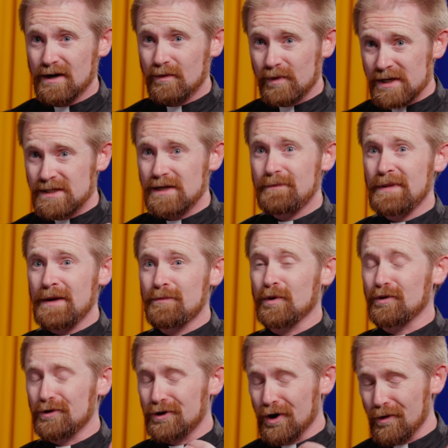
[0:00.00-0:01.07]
We see
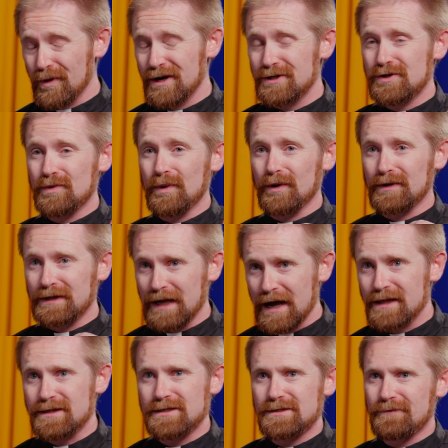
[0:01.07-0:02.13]
people going to their
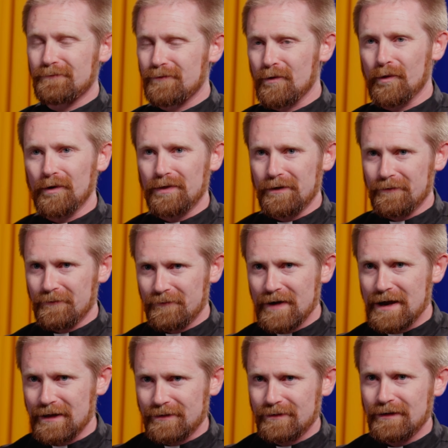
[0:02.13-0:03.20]
deaths for the
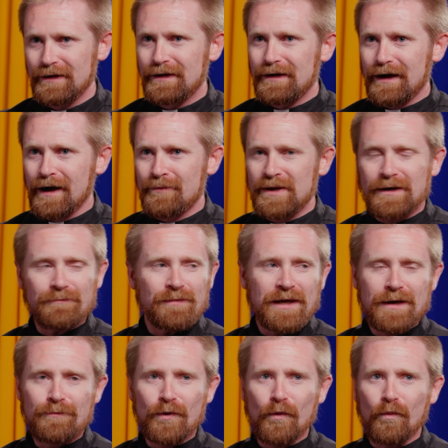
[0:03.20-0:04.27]
faith. I mean,
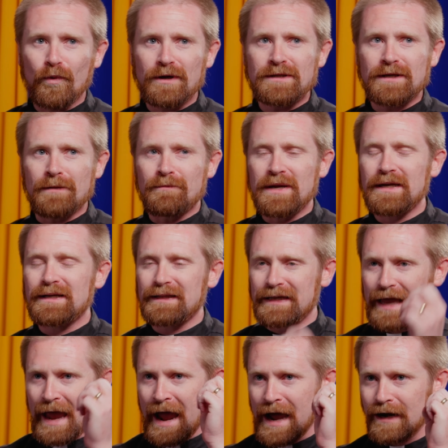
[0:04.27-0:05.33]
people wouldn't
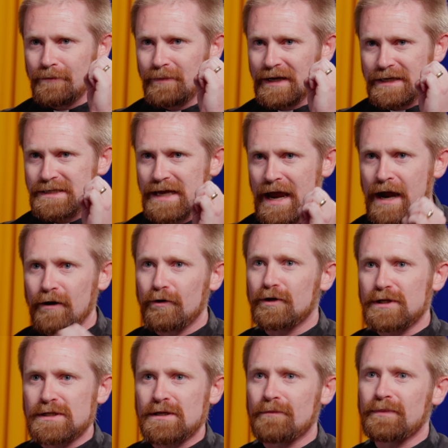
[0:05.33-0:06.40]
immediately admix error
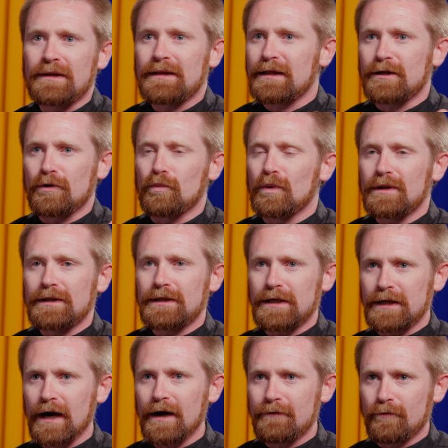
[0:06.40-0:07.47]
to something that they're willing to
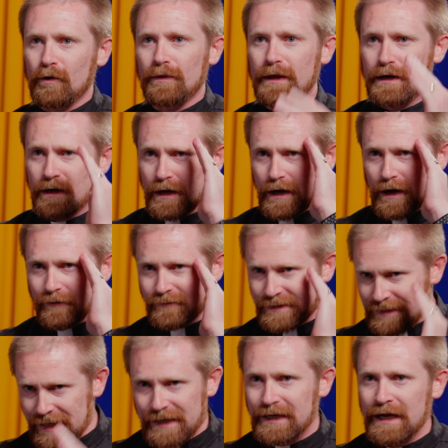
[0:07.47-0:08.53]
die for. They have
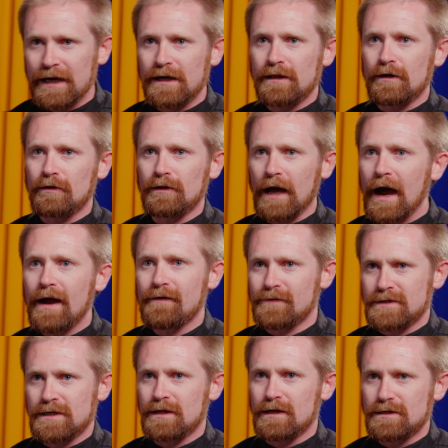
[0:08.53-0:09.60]
dedicated their
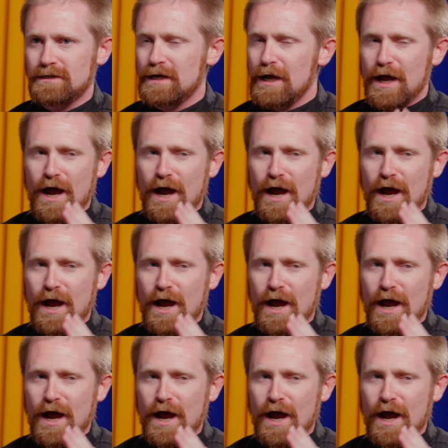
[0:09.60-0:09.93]
lives to this.